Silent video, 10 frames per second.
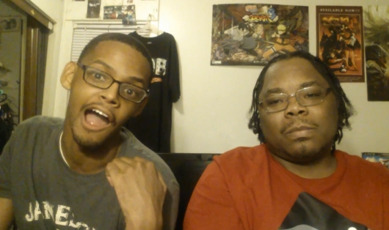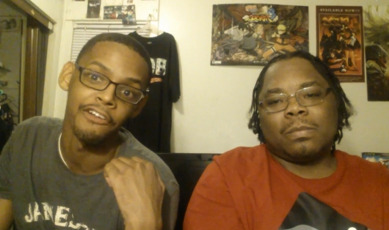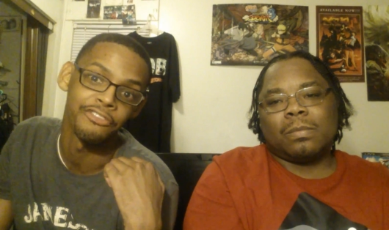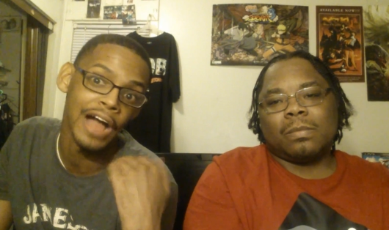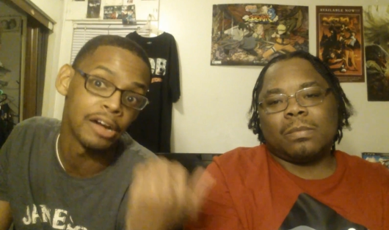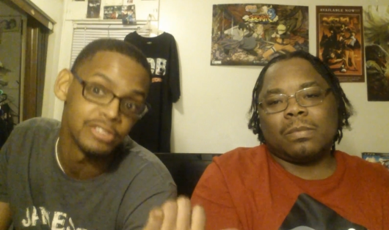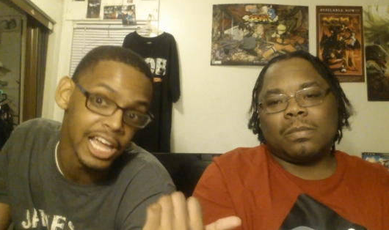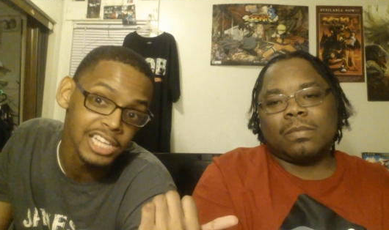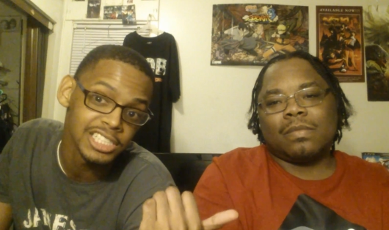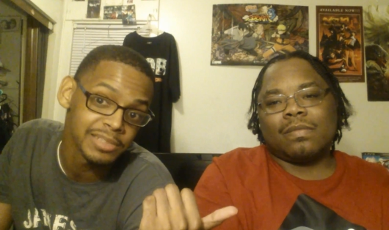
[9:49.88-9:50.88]
Speaker 1: our
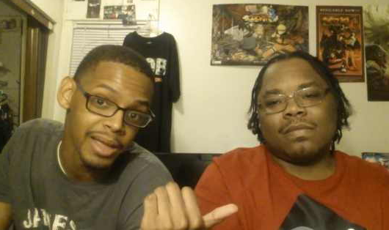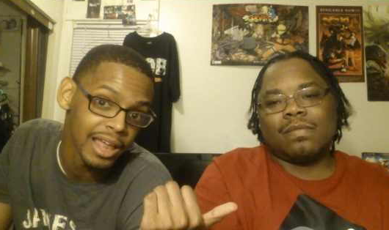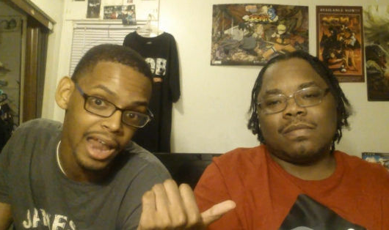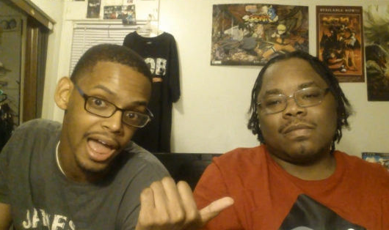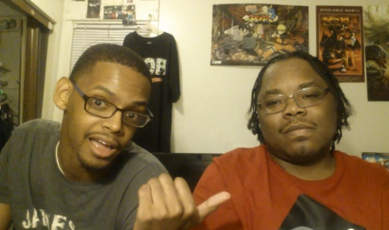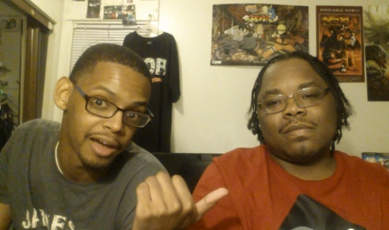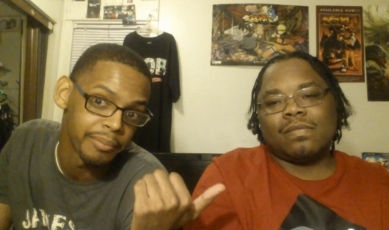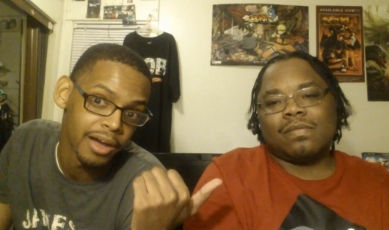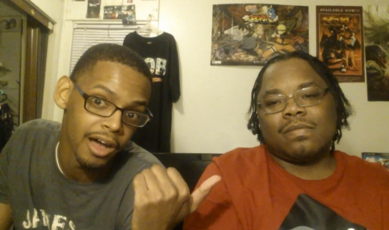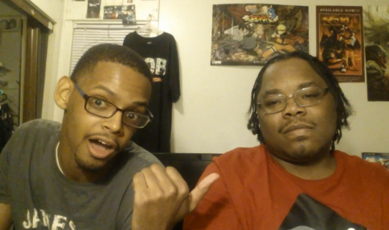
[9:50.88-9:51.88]
foundation, man, like
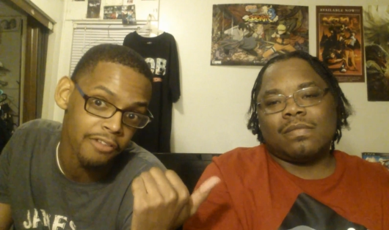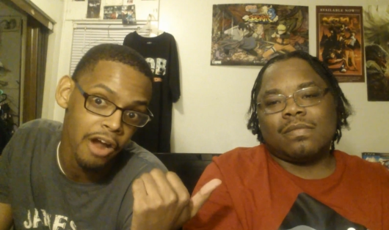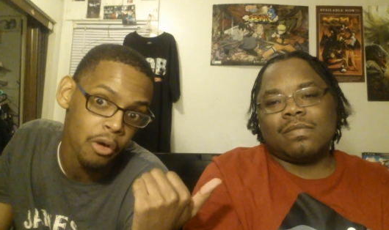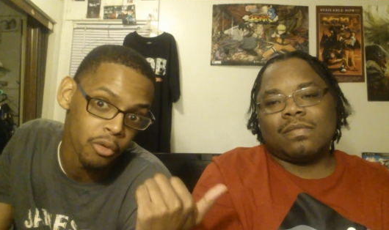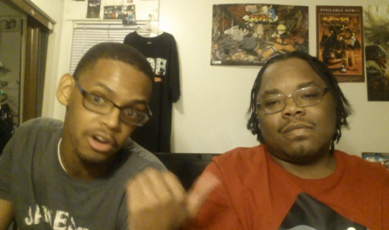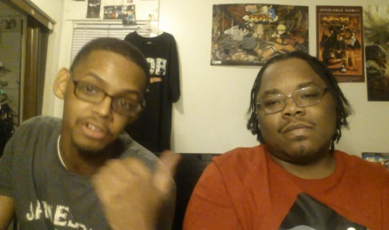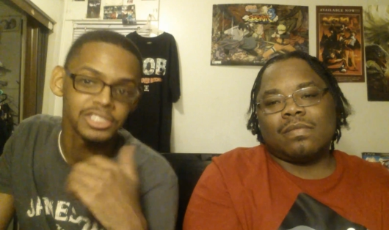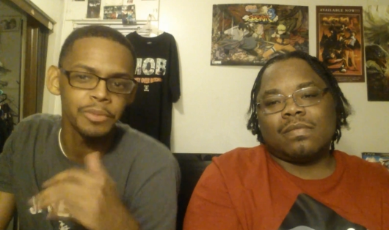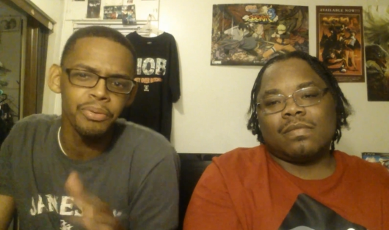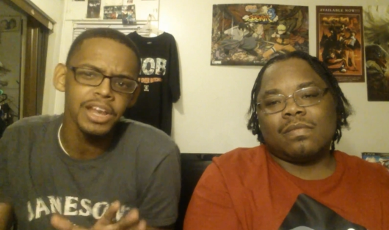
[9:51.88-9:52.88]
um, uh, of our world.
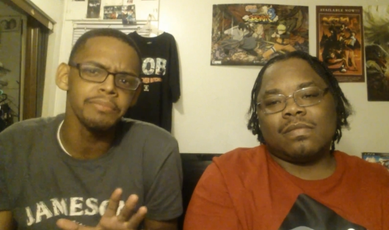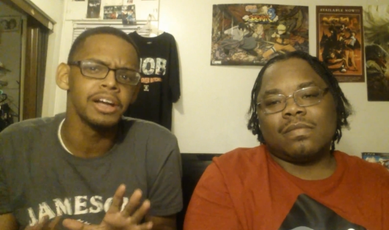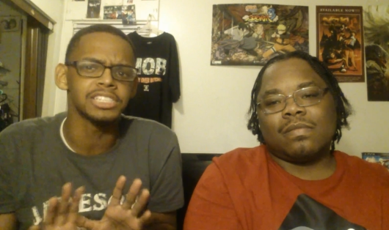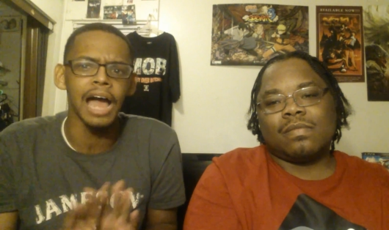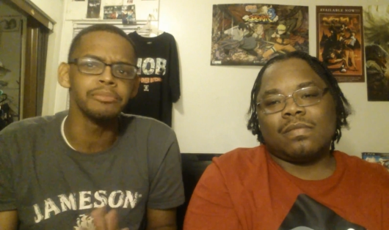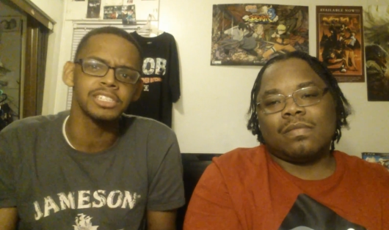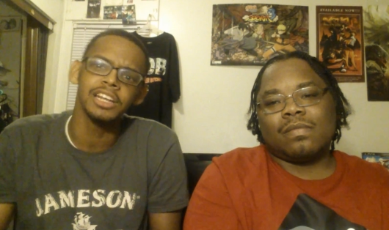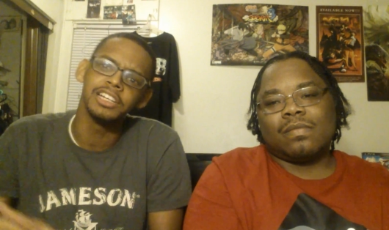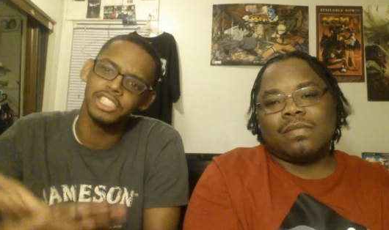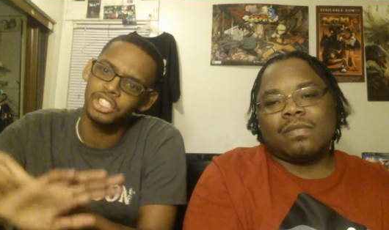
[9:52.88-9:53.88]
So pretty much, I'm just
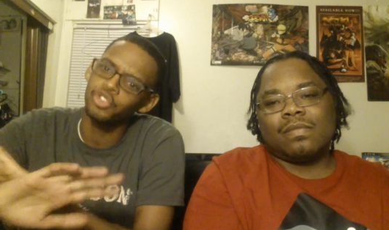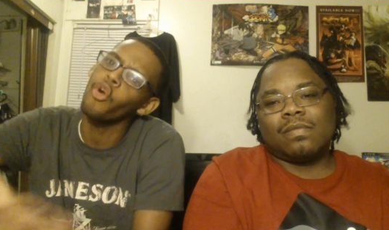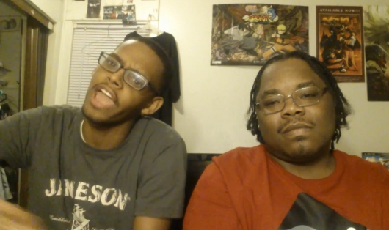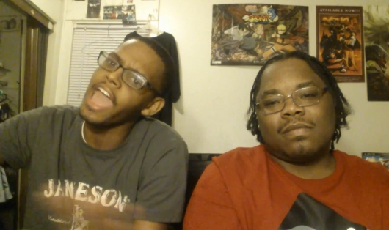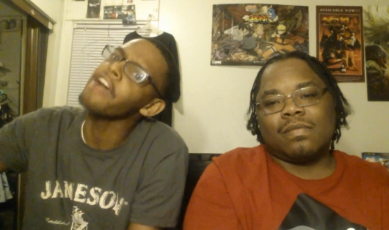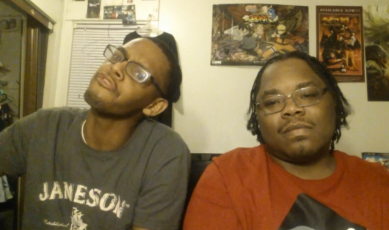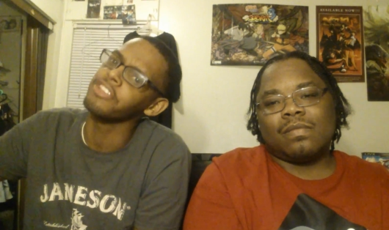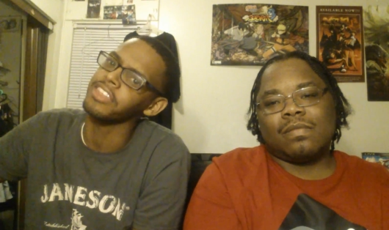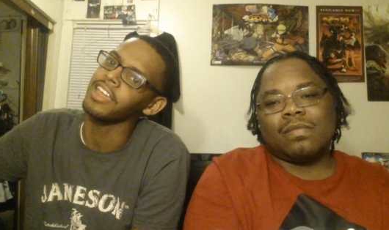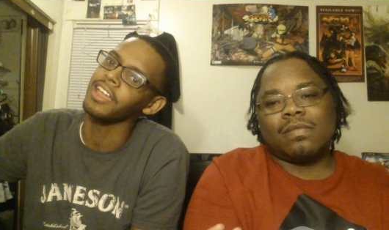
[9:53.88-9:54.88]
gonna destroy
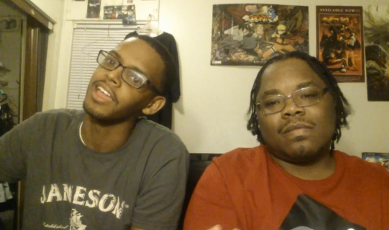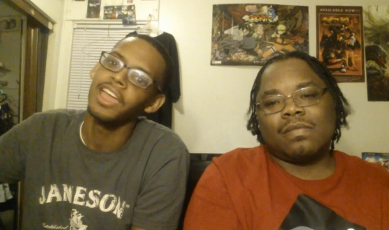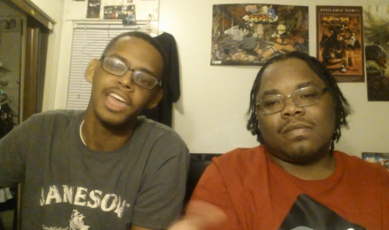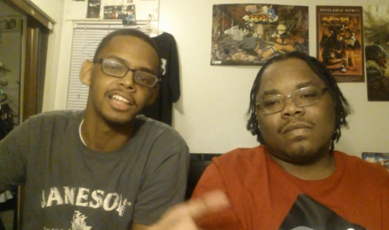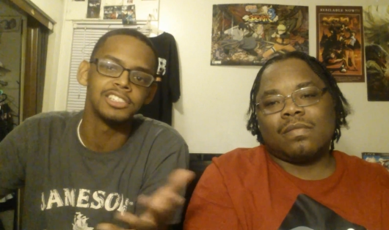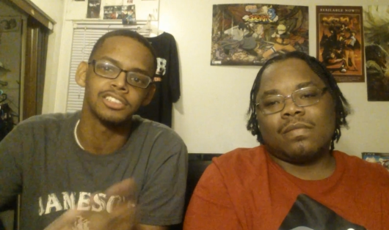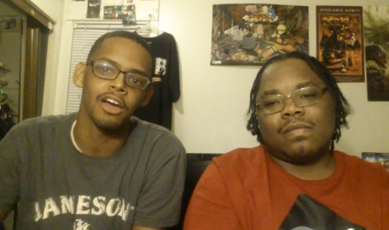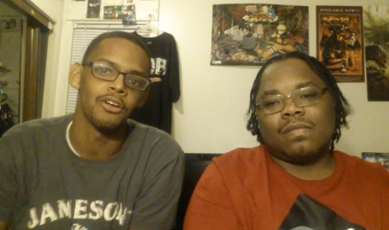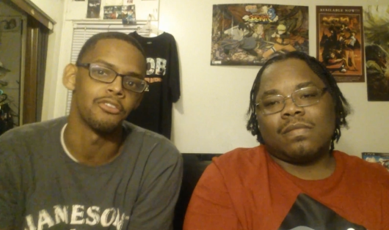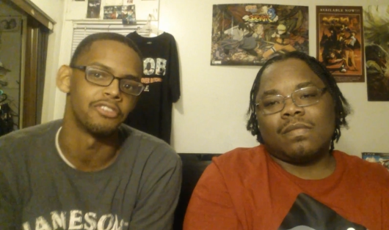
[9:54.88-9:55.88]
everything
Speaker 2: and just
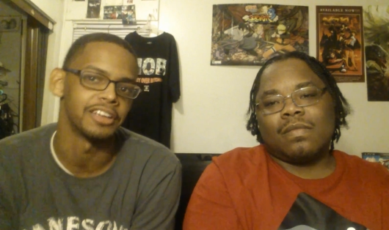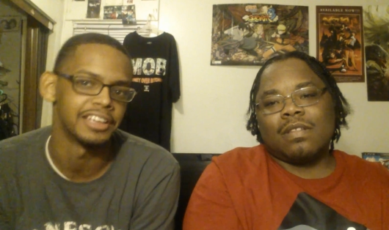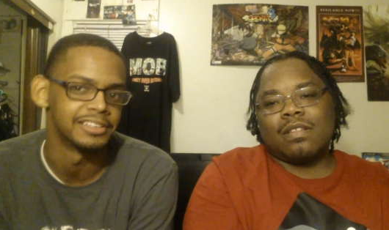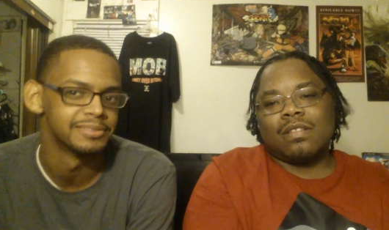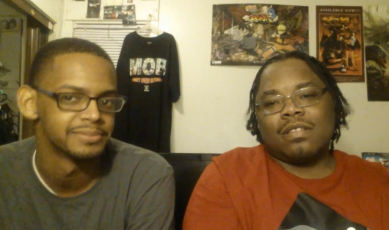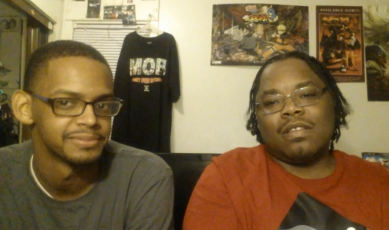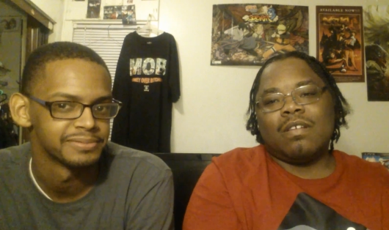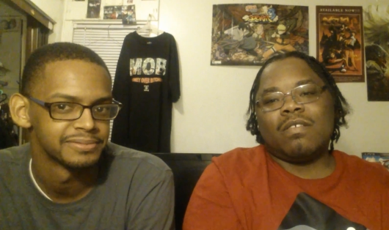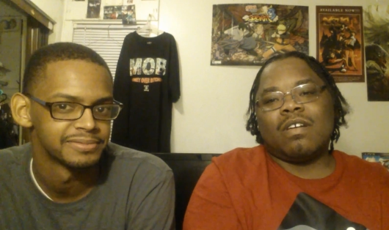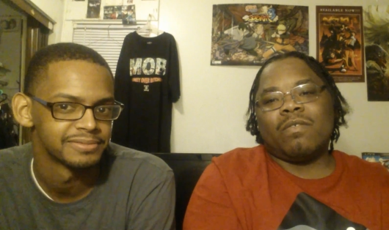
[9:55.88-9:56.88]
start over again. You
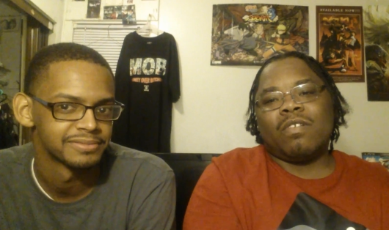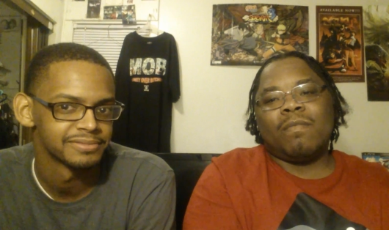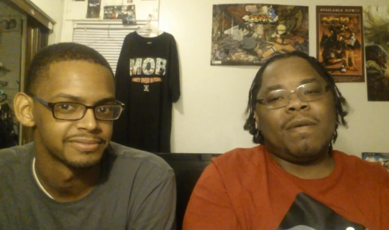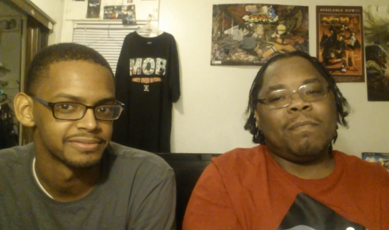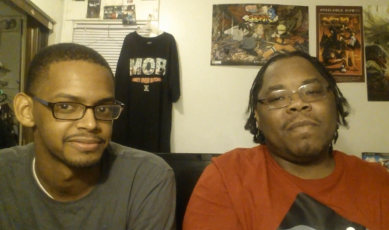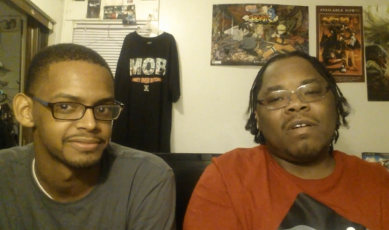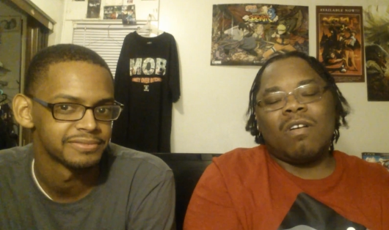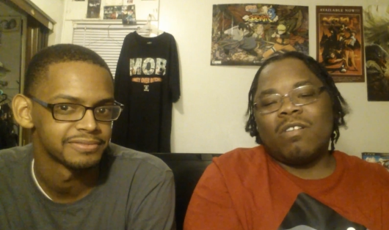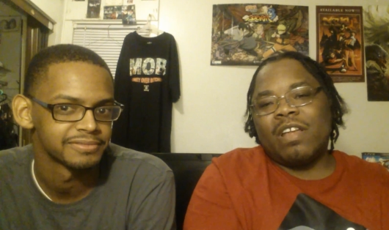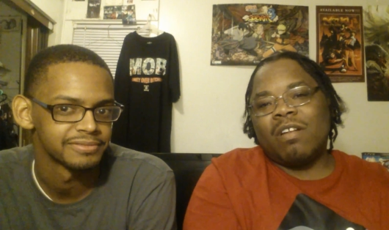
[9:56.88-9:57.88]
know, Naruto been better
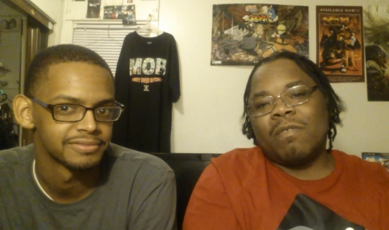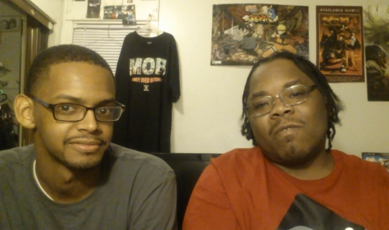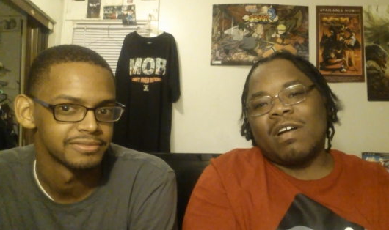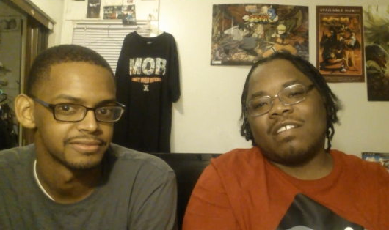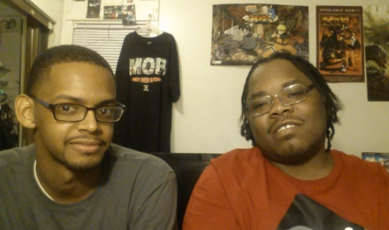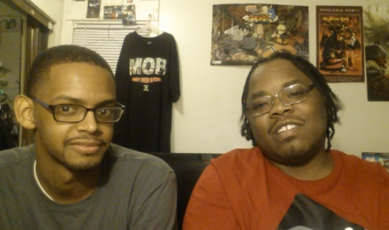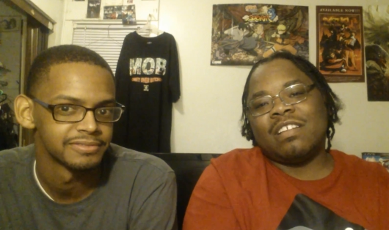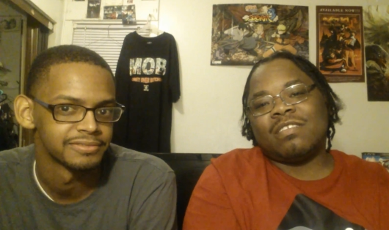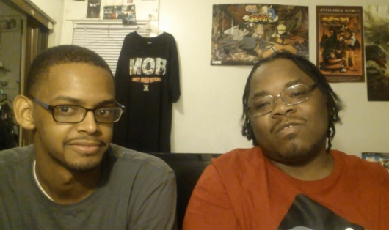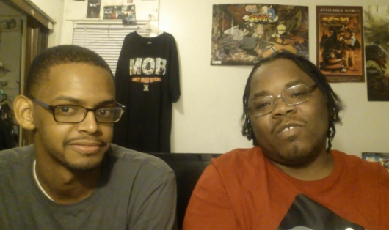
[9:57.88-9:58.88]
off hitting Mirashi
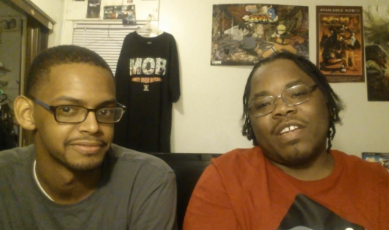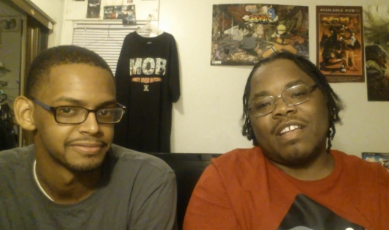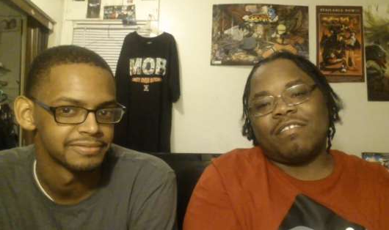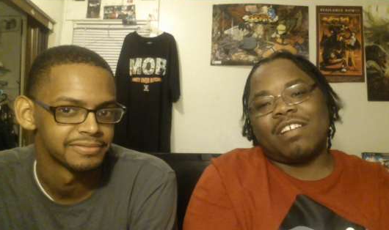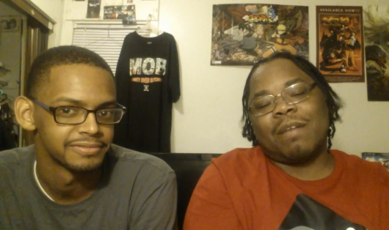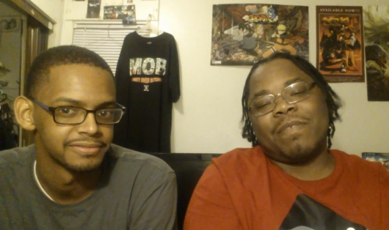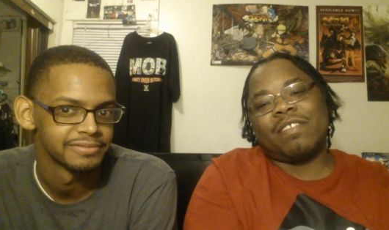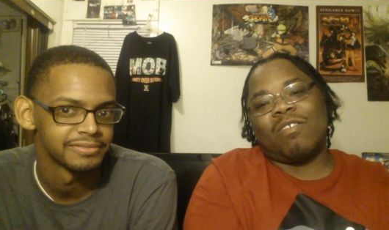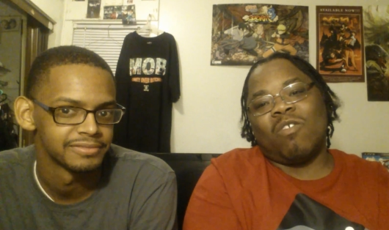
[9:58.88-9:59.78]
and Shuriken, chop his